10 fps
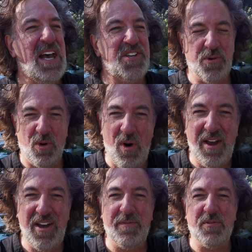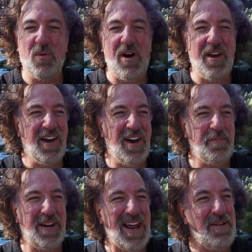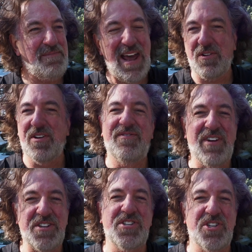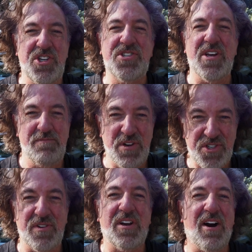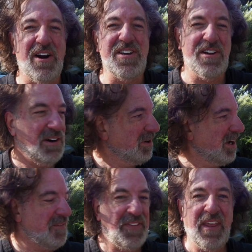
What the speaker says: And so we're walking up, and I'm now convinced that she said mystery car, and you know what?